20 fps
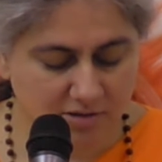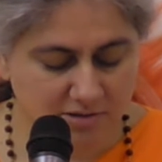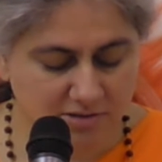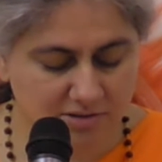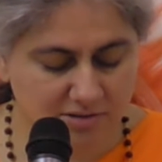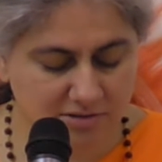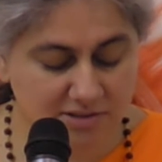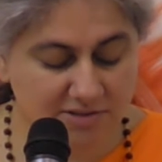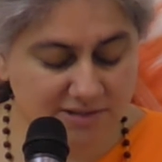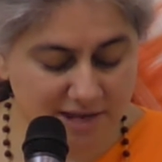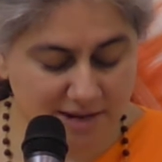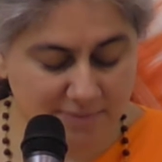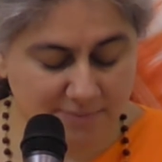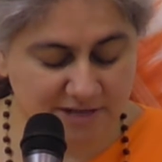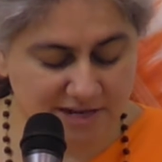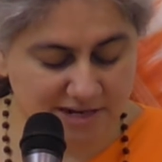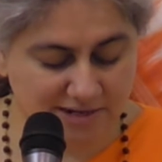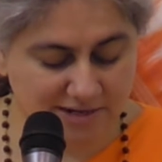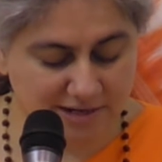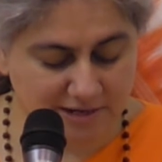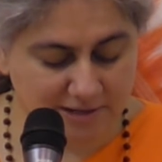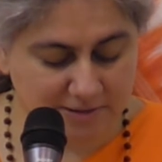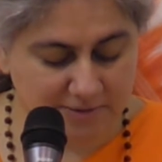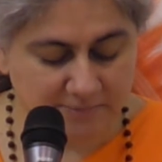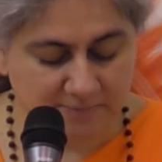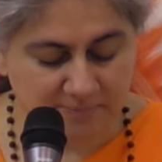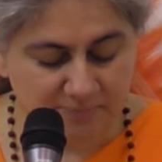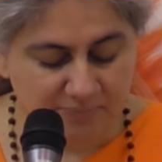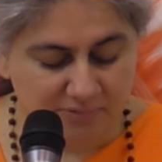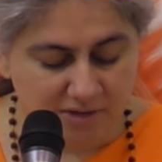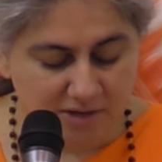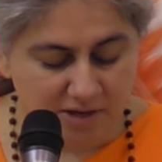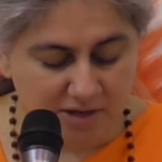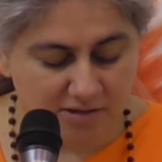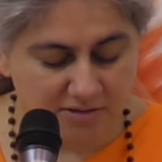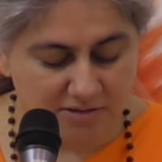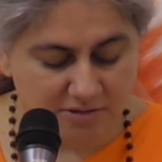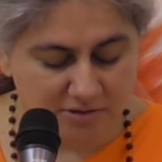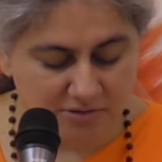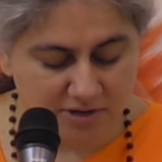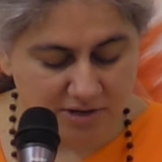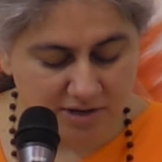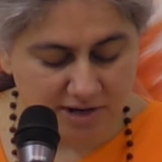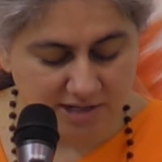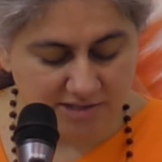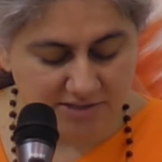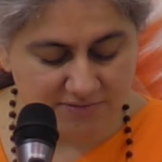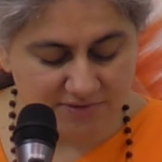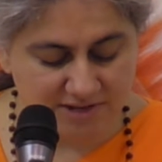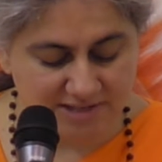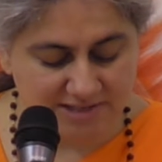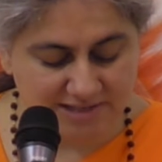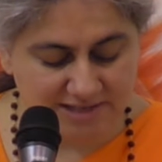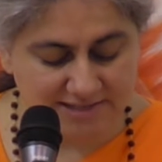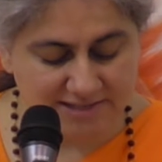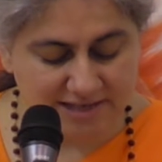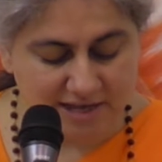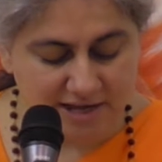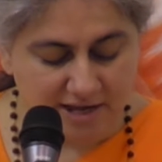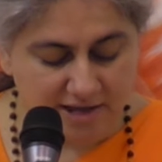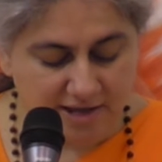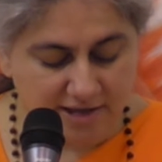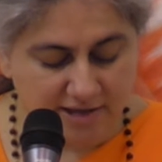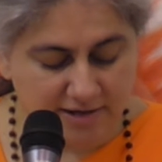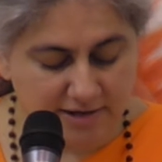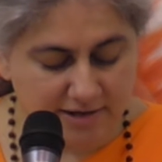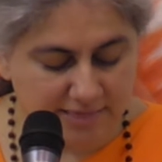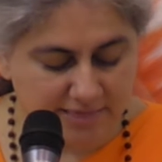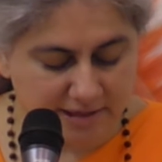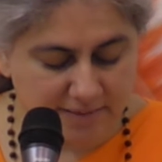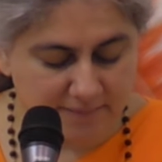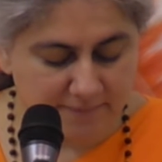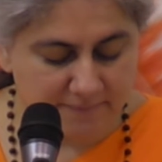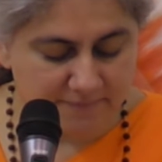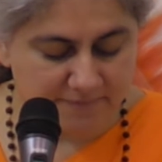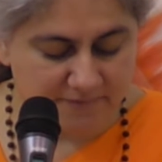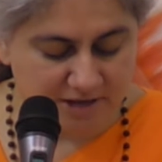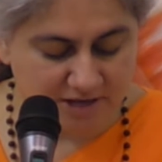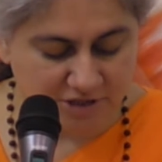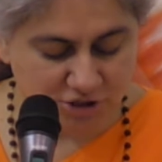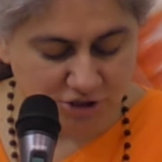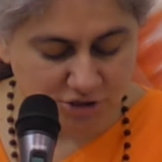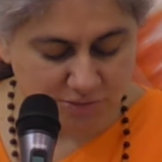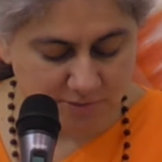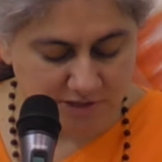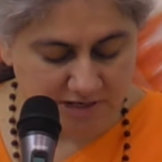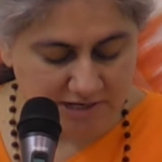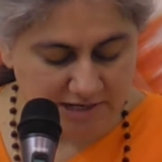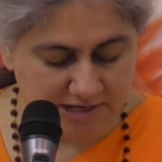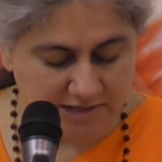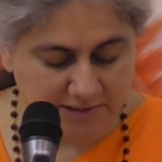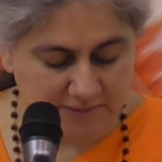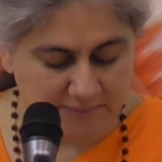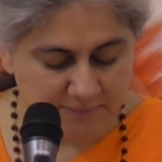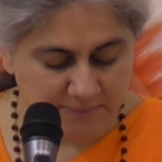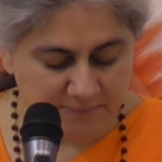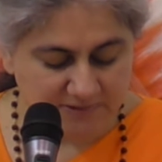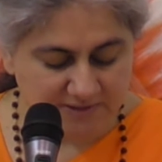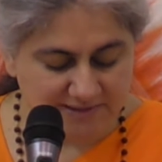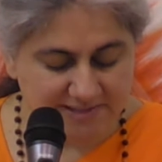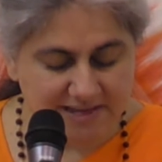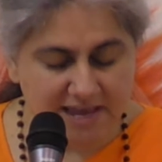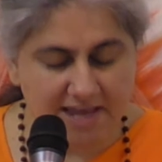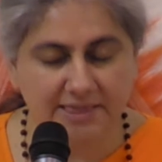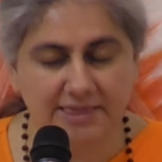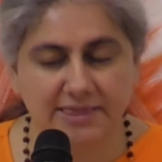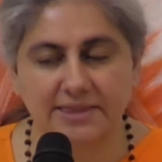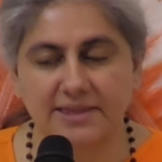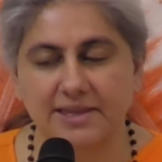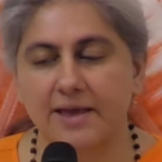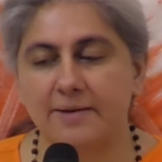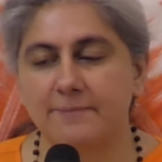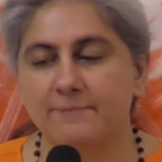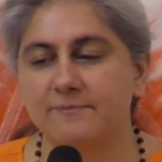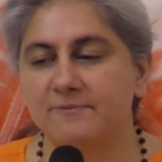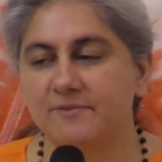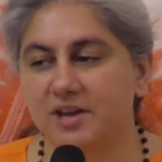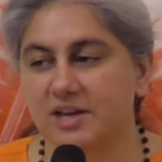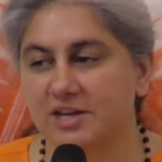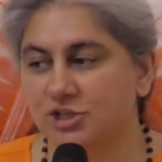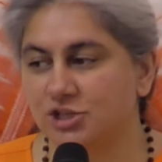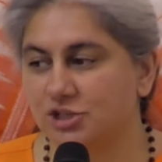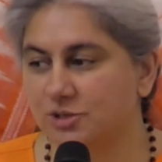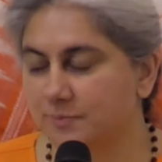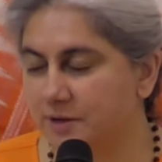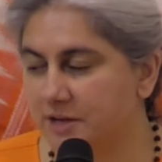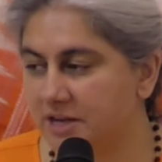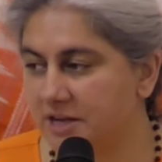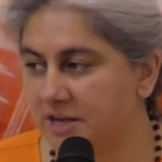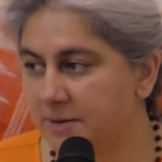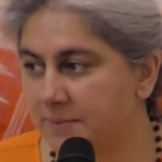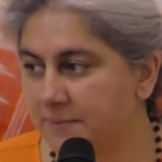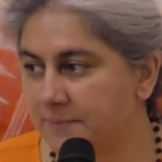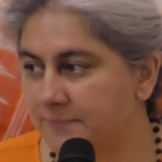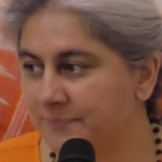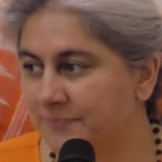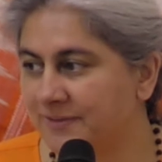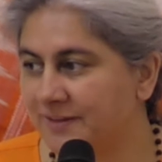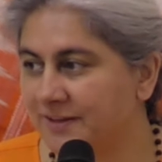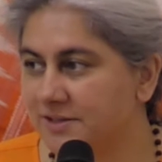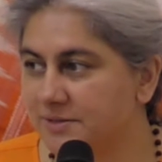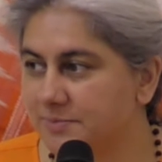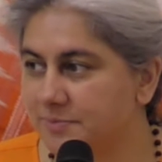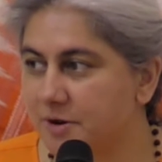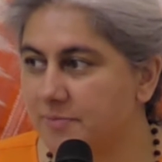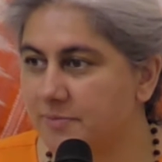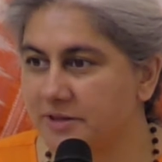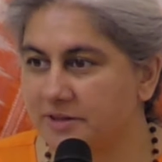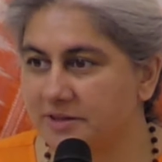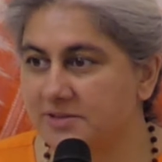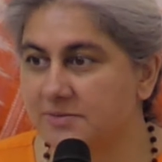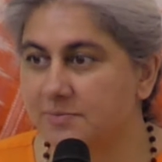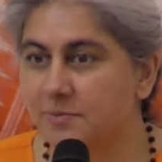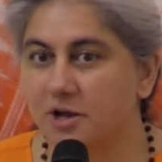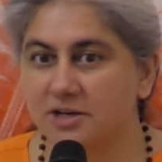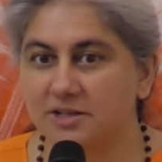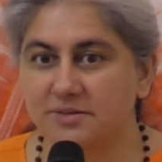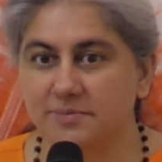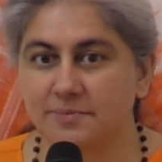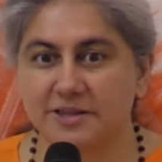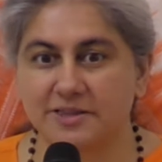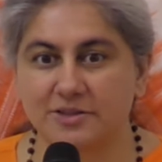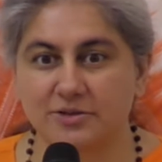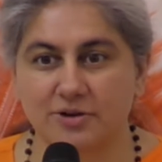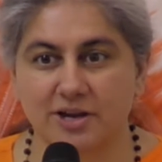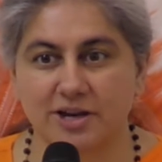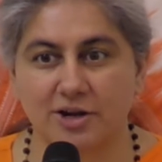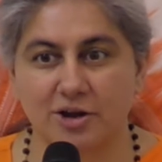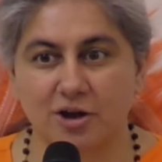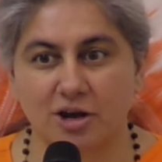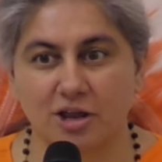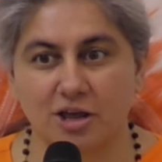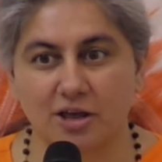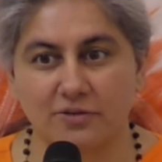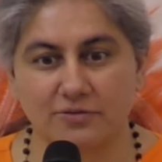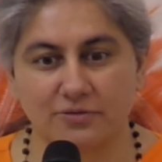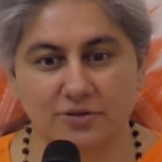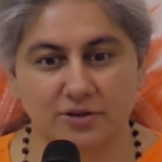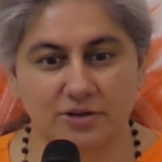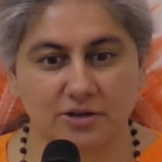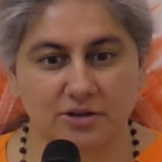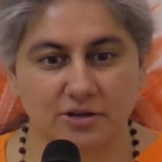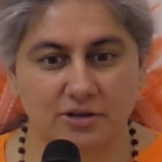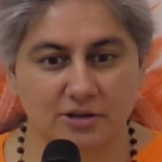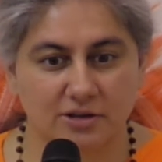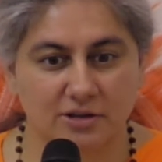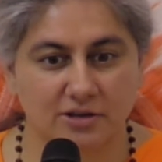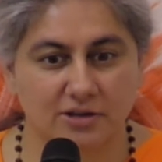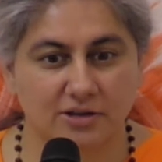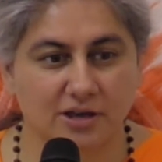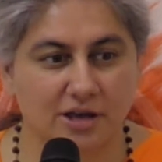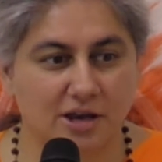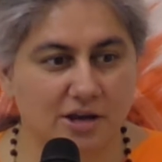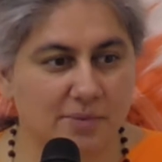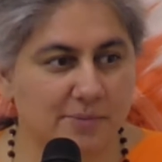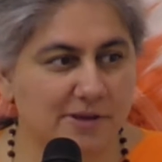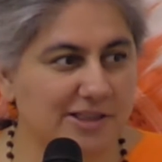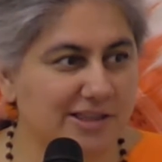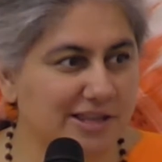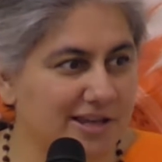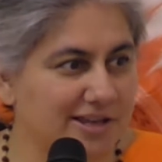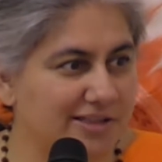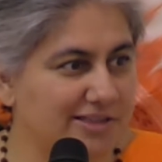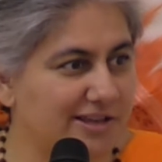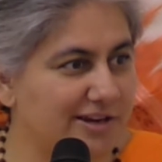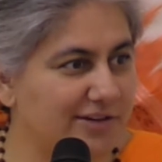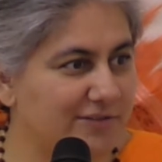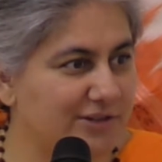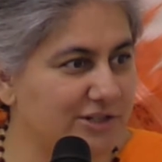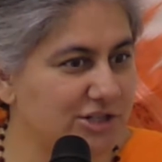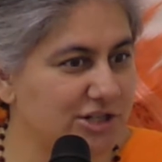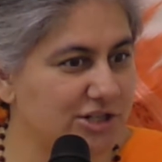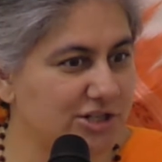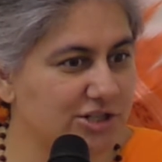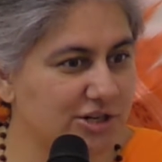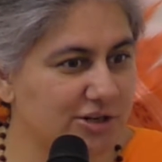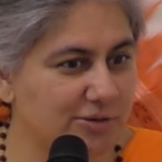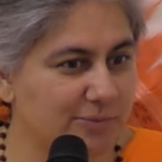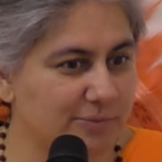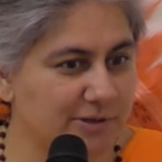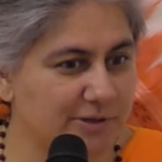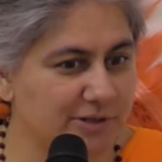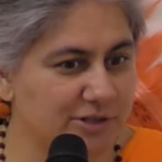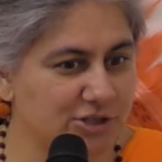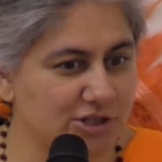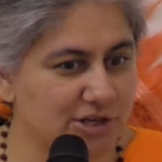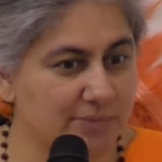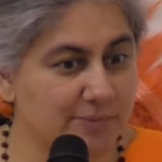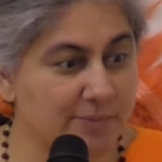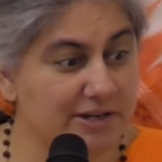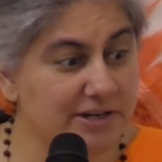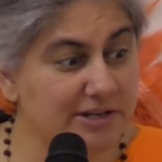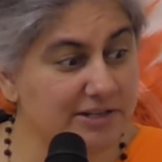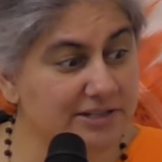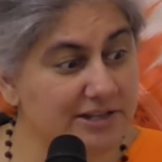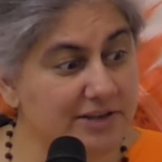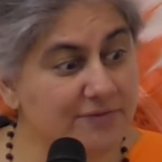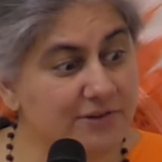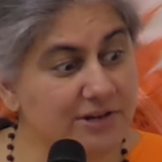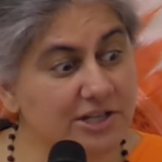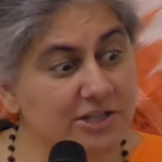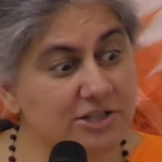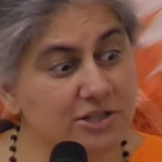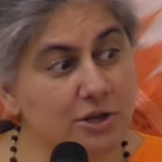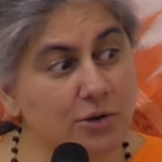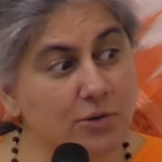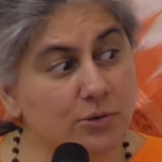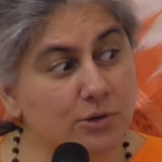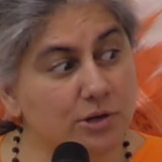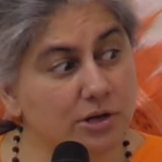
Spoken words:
same technique. And so the next verse is Ritam Vachmi Satyam Vachmi. It's probably the smallest mantra in all of Ganapati Atharvasirsa Upanishad, but it's given its own